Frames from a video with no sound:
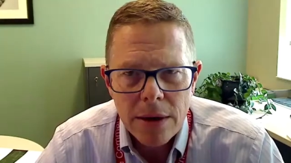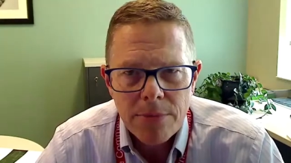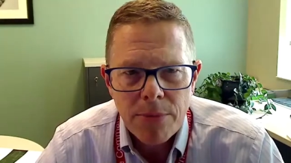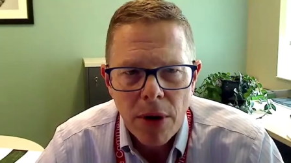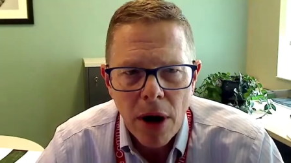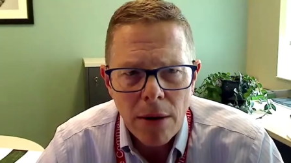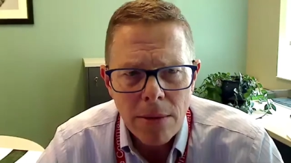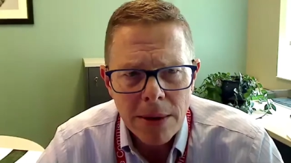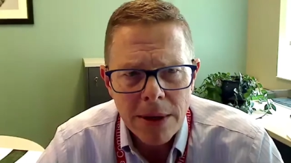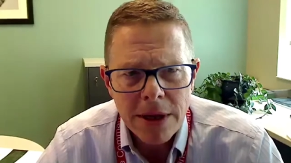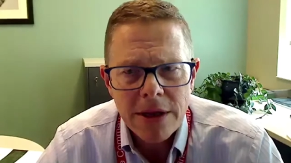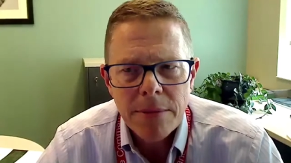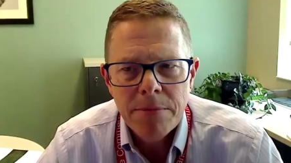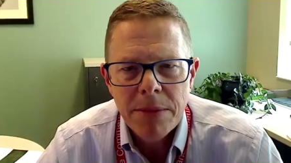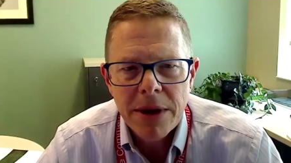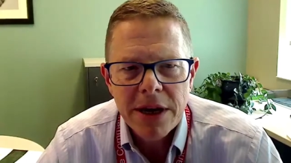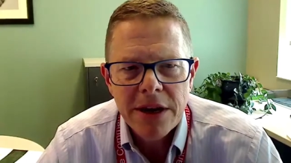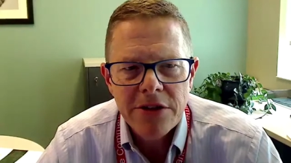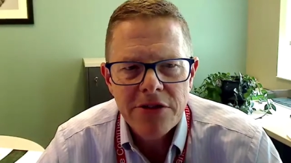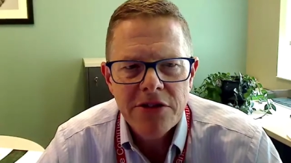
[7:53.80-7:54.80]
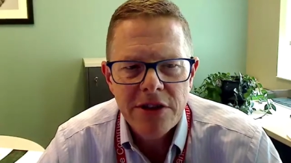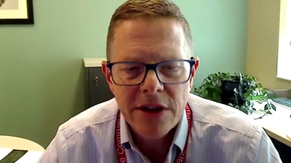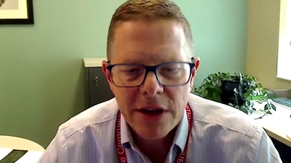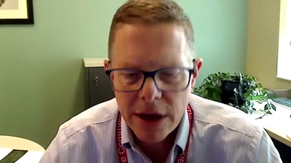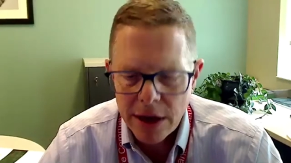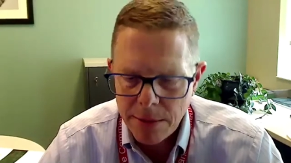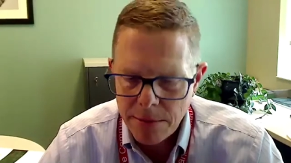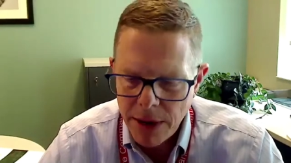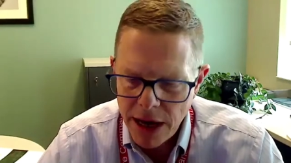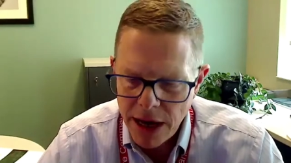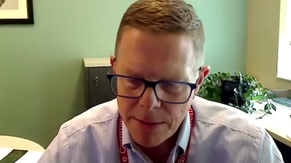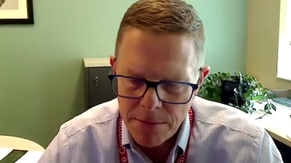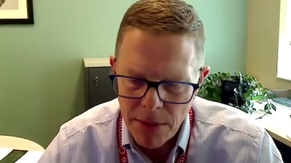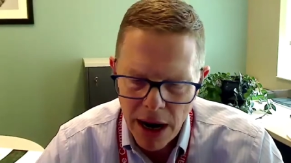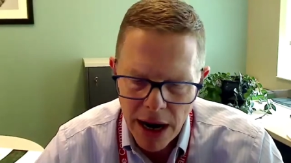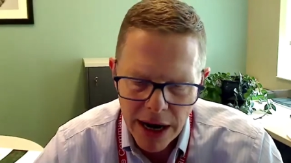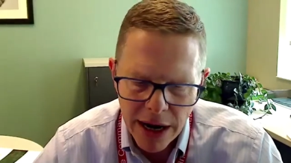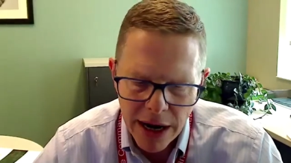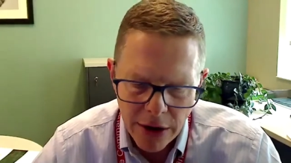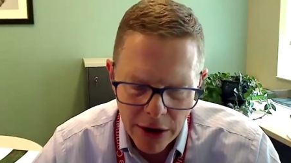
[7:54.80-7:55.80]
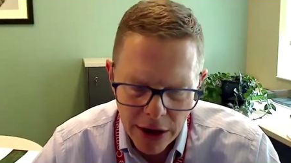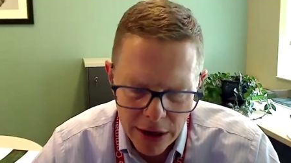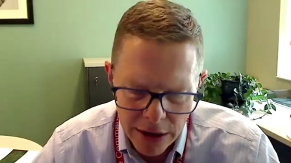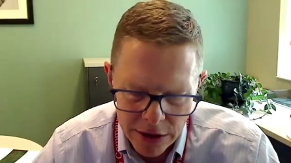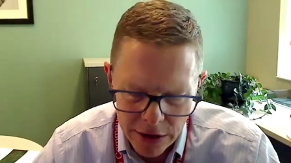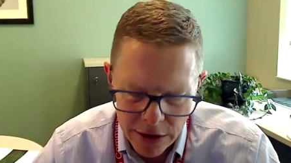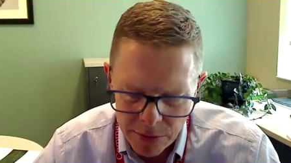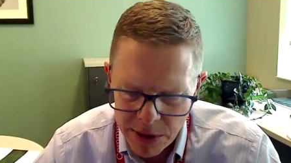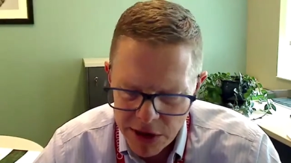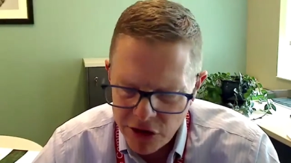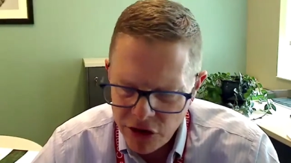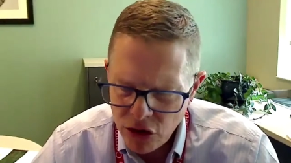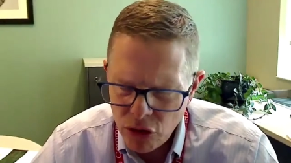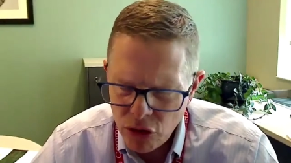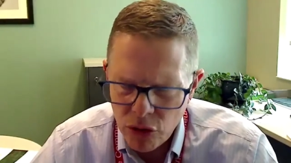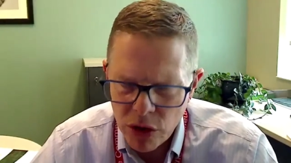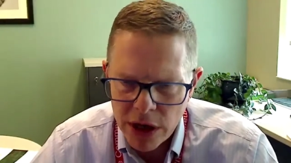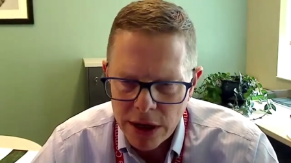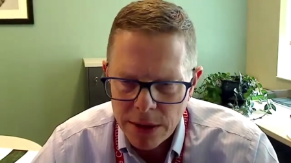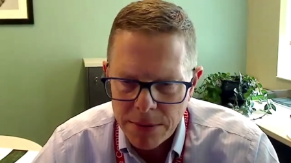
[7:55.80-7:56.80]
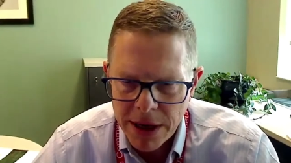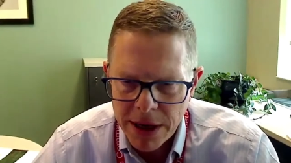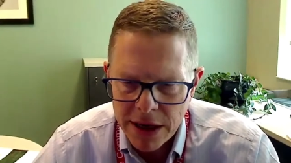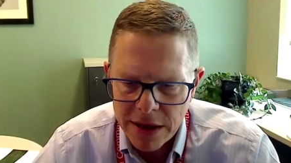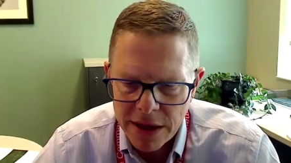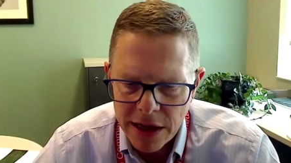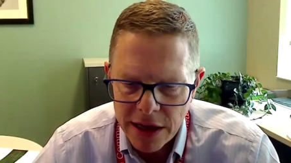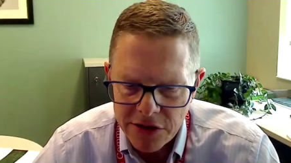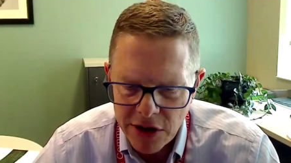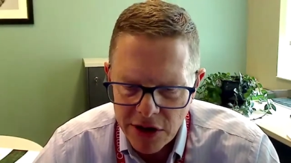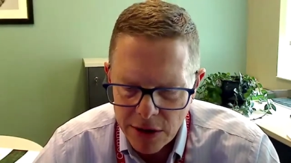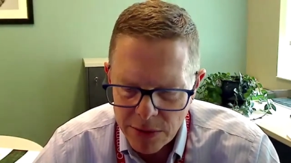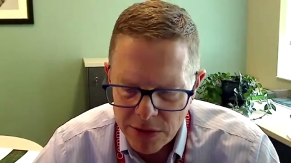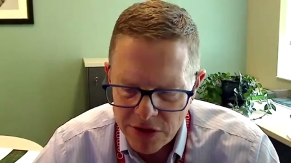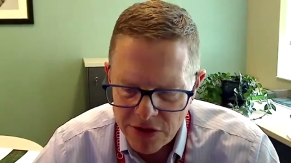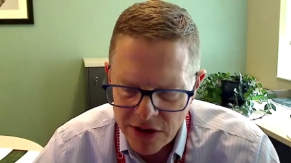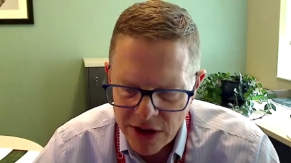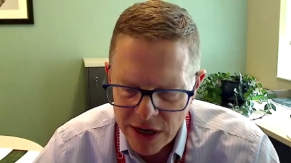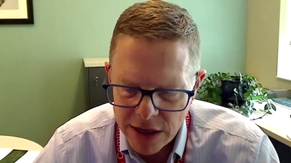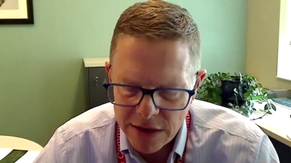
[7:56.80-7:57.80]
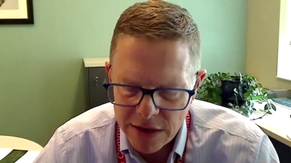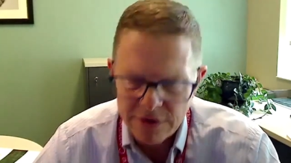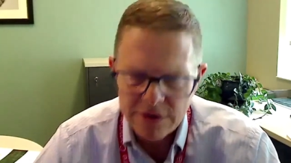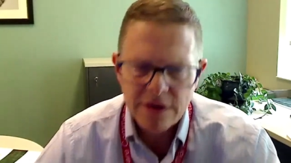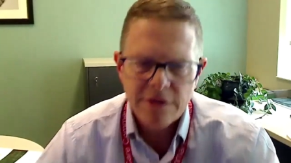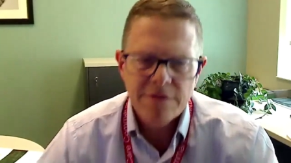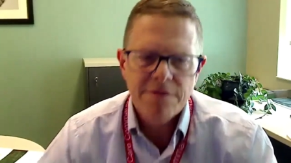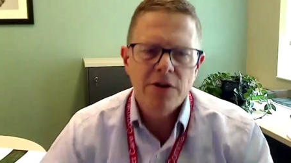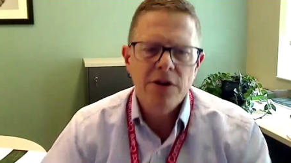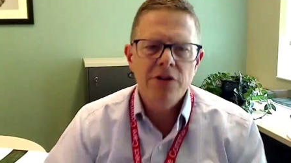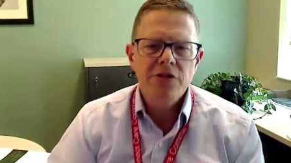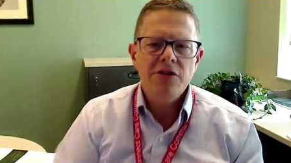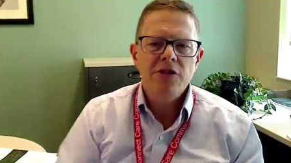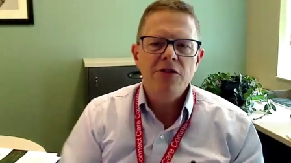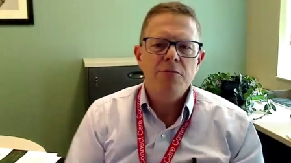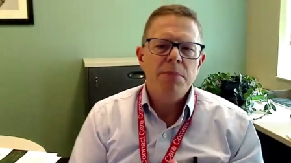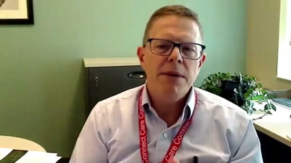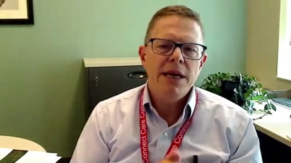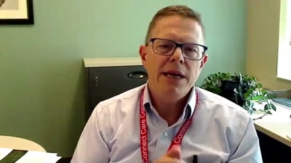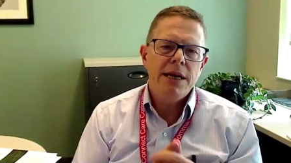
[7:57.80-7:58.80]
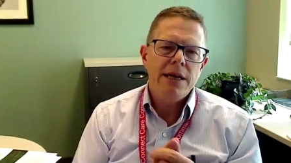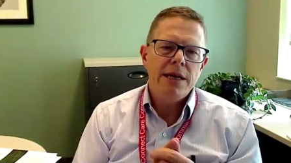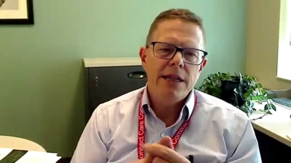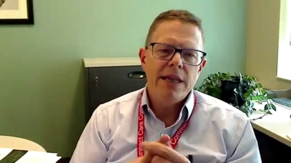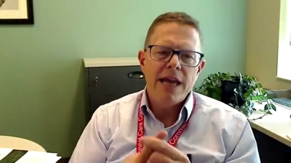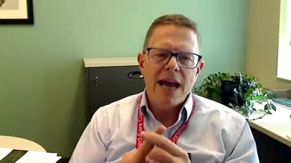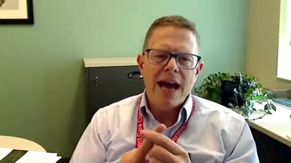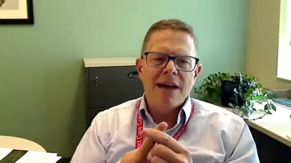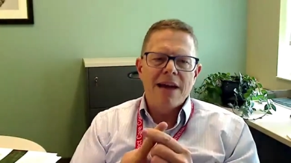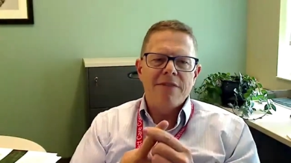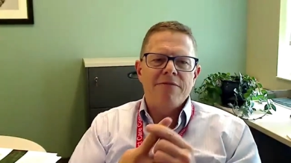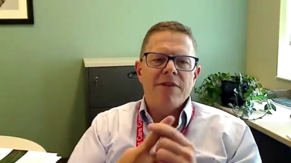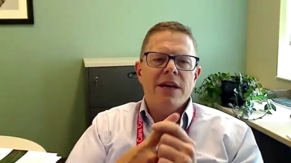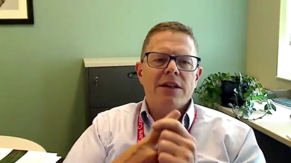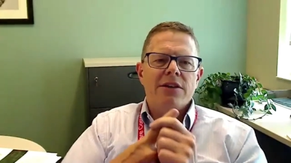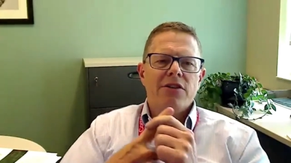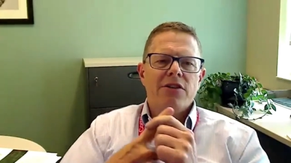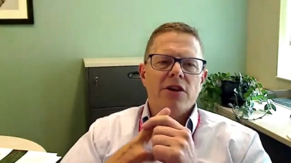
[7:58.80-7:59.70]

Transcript: probably the biggest thing in, in my area, there have been two really big things I would say. The, the first has been the advent